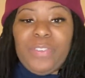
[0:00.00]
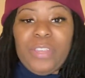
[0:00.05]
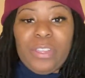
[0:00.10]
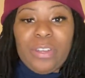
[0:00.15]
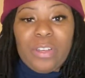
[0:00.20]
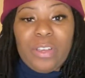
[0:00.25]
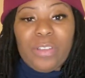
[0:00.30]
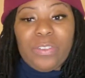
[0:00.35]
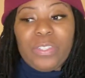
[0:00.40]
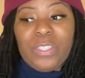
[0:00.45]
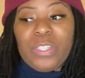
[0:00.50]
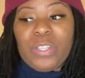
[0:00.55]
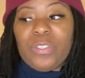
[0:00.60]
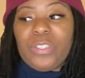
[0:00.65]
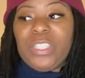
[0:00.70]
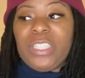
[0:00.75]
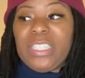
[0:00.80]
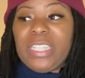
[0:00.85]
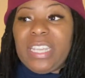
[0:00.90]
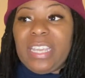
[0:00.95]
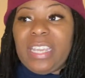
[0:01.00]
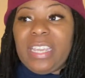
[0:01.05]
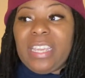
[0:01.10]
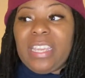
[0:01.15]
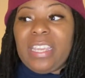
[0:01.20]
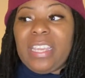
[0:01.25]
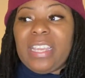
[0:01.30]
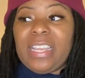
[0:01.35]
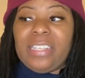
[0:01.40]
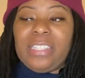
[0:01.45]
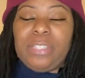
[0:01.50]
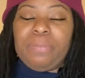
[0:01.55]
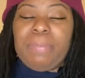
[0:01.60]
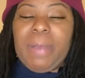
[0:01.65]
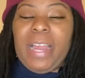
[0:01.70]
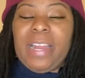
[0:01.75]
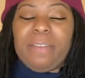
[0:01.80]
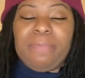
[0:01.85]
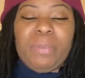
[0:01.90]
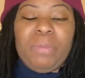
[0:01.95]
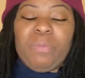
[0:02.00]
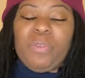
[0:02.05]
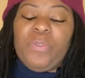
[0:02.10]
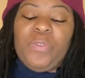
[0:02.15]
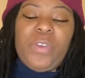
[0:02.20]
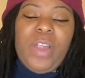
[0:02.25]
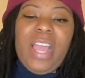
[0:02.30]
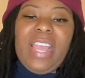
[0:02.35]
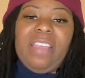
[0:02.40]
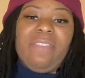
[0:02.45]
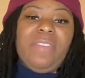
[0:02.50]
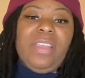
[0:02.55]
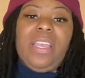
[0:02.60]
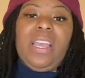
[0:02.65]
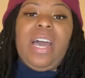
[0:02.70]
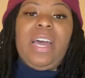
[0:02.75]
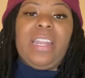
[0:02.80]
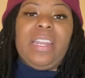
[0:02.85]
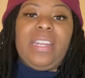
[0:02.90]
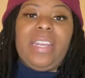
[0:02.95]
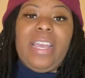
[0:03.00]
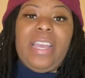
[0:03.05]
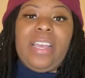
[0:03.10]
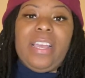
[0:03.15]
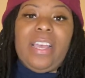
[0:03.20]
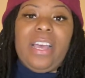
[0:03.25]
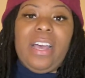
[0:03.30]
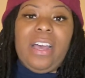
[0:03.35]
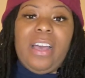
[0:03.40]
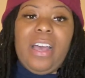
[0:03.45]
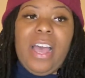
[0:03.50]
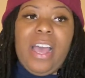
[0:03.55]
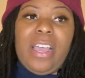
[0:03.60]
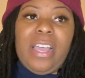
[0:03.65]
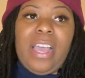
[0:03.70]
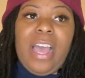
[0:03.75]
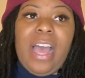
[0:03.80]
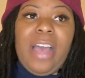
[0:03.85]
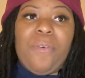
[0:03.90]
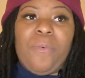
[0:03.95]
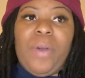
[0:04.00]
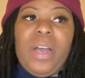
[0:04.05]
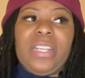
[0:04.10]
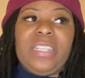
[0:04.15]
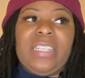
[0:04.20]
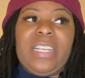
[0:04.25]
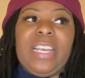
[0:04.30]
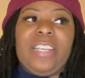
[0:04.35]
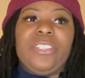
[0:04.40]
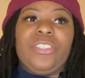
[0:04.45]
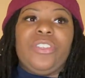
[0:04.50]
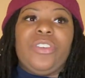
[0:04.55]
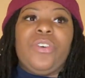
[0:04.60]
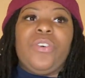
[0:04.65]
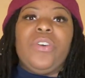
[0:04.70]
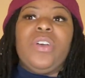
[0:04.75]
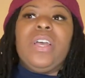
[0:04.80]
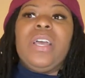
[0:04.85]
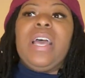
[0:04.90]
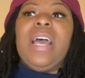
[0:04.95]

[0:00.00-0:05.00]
So she inspired me before I even got on that. I watched that show.